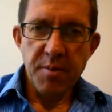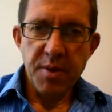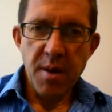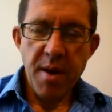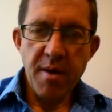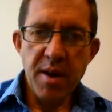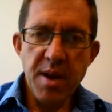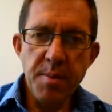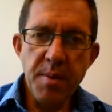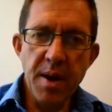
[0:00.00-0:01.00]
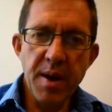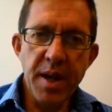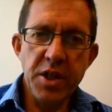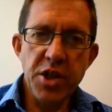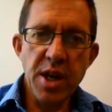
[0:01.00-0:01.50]
primarily
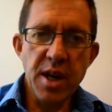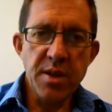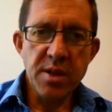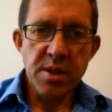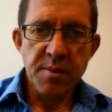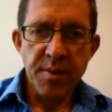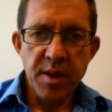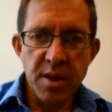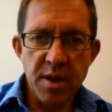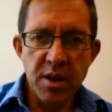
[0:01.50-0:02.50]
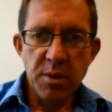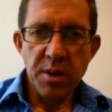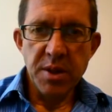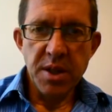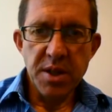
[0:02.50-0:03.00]
NGOs who
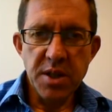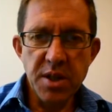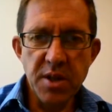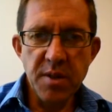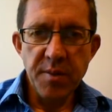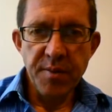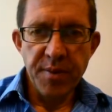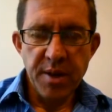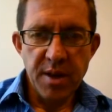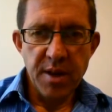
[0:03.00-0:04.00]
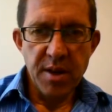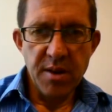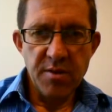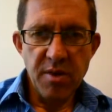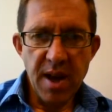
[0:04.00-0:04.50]
wanted to
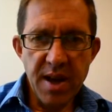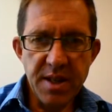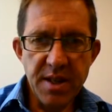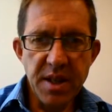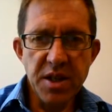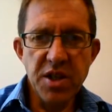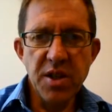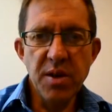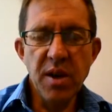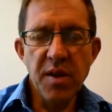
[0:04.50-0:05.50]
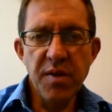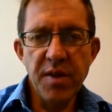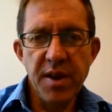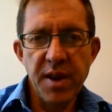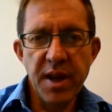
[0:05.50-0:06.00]
raise the issue of
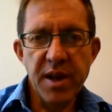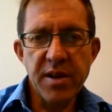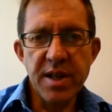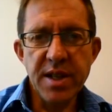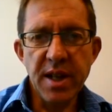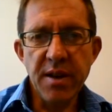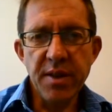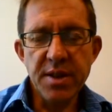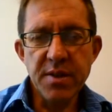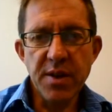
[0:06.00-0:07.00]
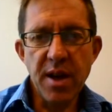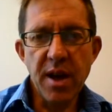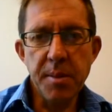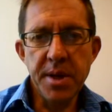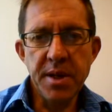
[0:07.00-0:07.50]
increasing levels of
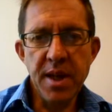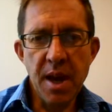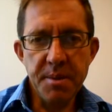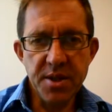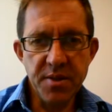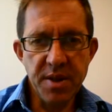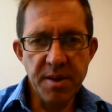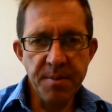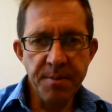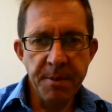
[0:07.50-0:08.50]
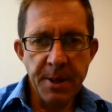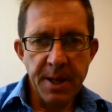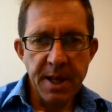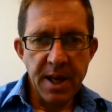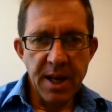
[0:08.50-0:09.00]
carbon in the atmosphere.
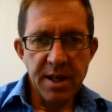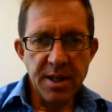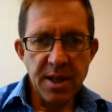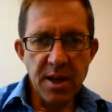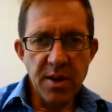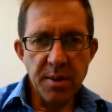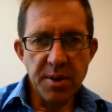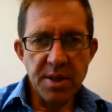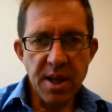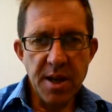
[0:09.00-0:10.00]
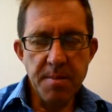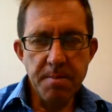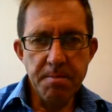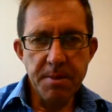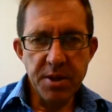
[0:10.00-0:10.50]
And so there was an
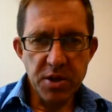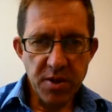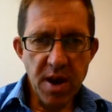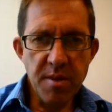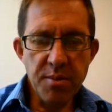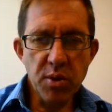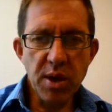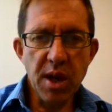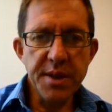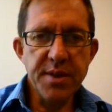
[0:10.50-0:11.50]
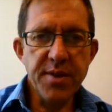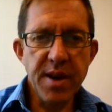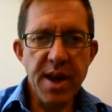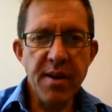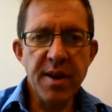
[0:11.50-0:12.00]
Australian broadcast for an
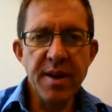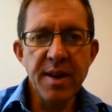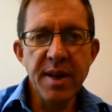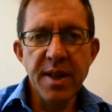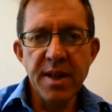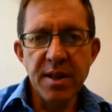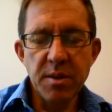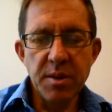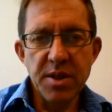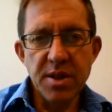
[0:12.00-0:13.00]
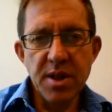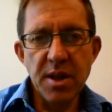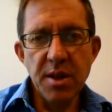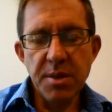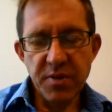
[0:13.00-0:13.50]
hour that was
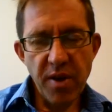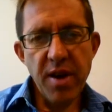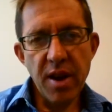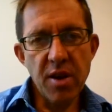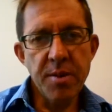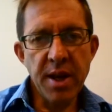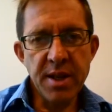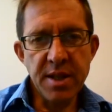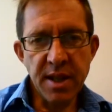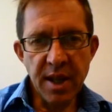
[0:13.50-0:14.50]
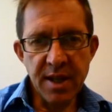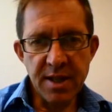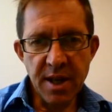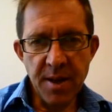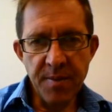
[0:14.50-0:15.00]
very illuminating, and